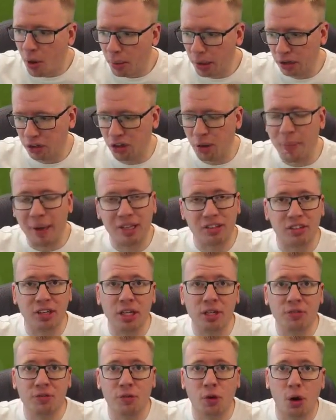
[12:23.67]
We also packed an
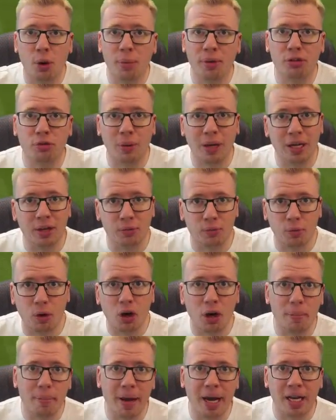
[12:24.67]
Inform as well at
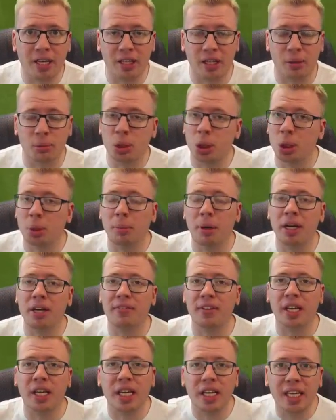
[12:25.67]
right back that I'm sure many
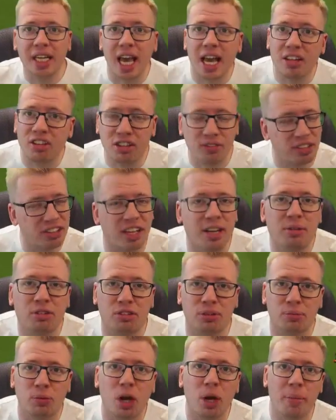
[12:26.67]
of you can guess. If I tell you
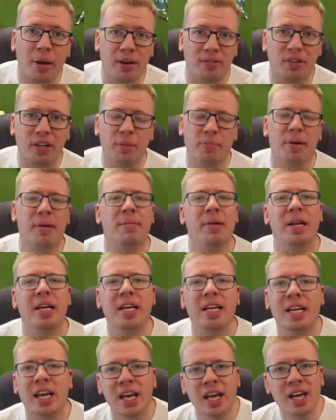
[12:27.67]
it's a right back from the Premier
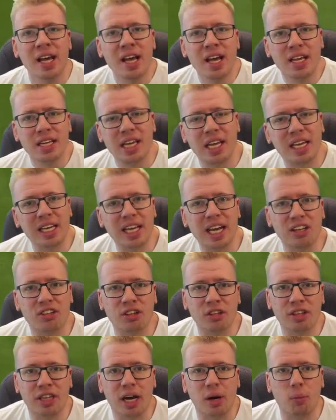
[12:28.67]
League, you can guess
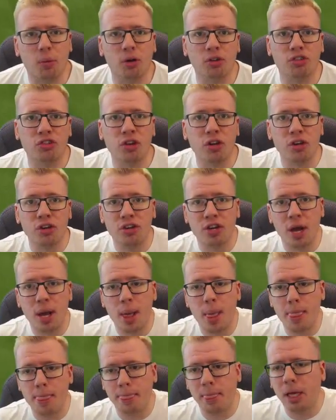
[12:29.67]
who that was. And
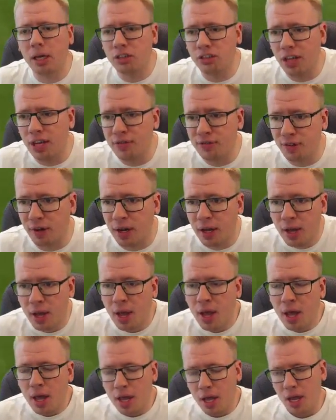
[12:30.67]
like I say,
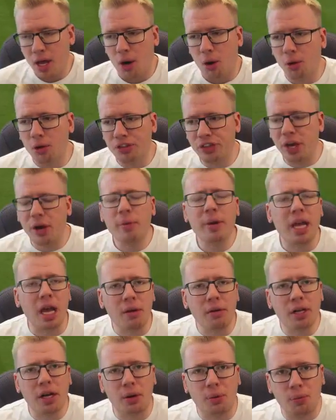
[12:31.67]
although we
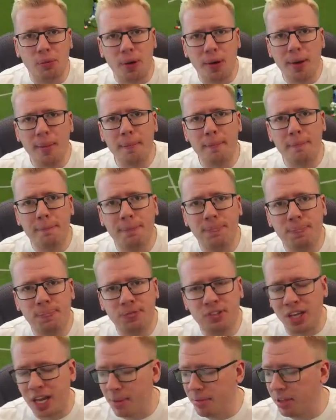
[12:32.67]
only got one
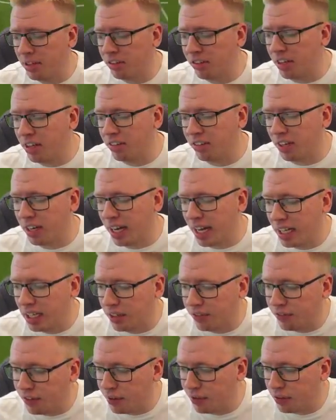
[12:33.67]
team of the season in
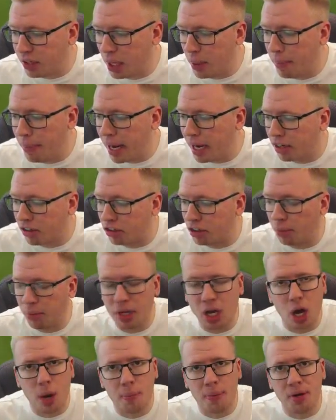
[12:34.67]
the 15 packs that
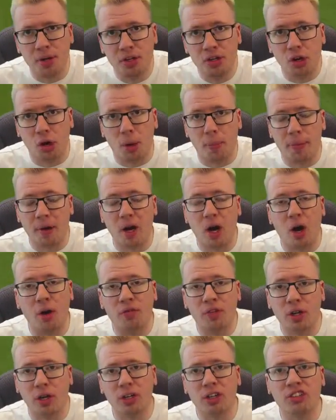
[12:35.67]
we opened up,
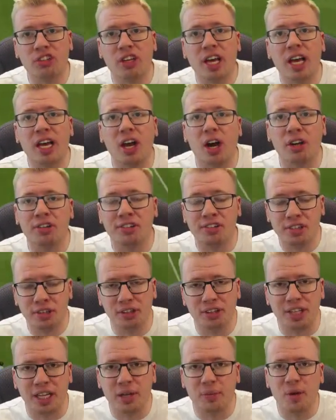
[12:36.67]
I've got to say, I
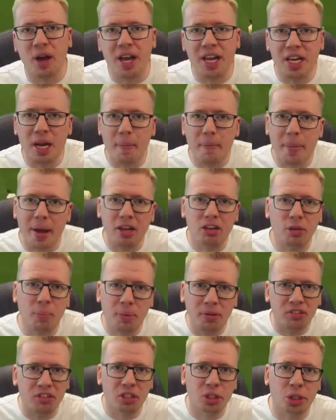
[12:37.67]
still think we're in a better
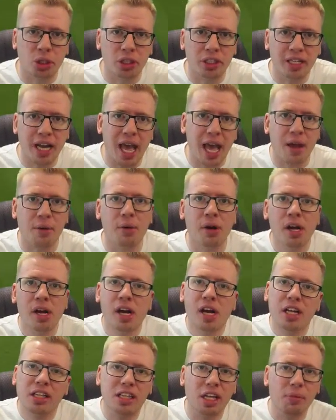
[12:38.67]
position now
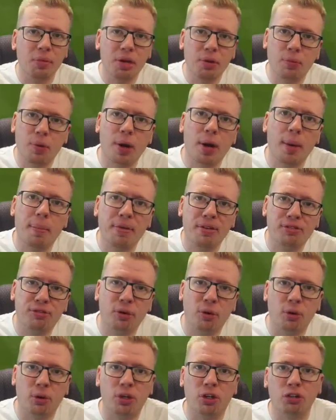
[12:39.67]
than we were
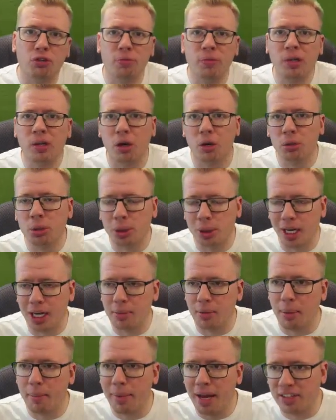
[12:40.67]
before, because we got
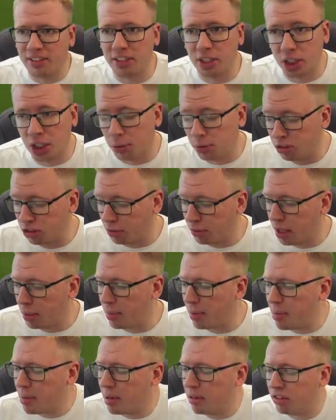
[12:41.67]
untradeable. Matic, who was someone
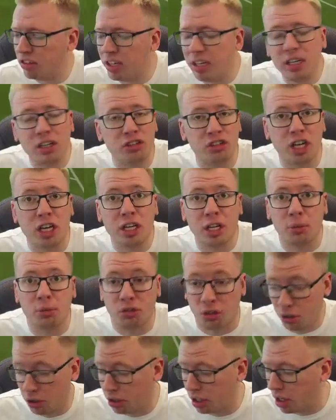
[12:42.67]
that we were using in this team, that
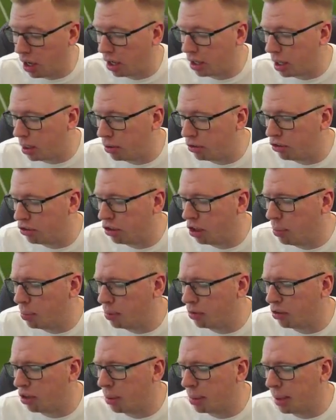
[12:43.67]
was another guy that I was
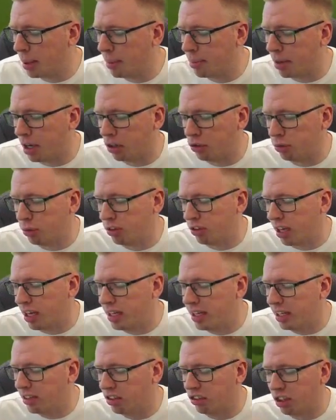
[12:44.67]
super impressed with.
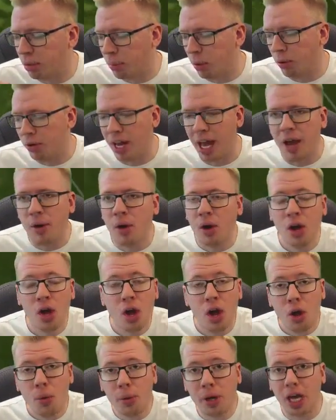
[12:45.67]
And this is the point now,
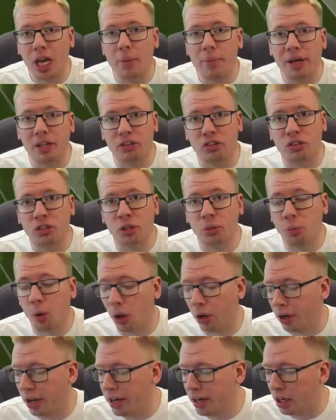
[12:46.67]
we get it back to
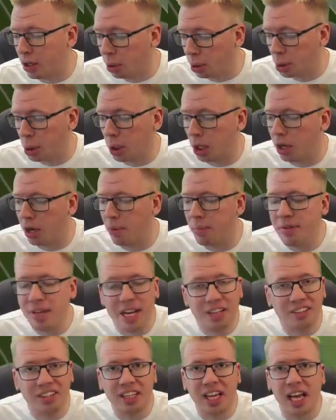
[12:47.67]
2-1, and Cuadrado
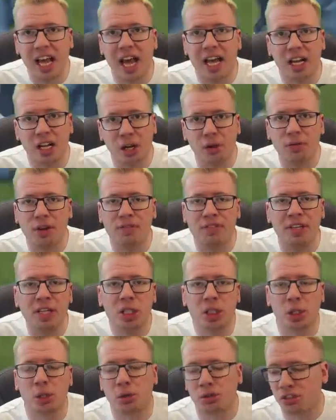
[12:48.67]
netting again, lovely
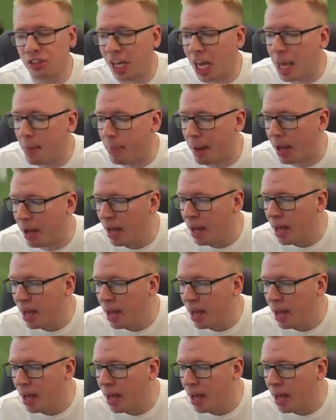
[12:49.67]
finish across keeper.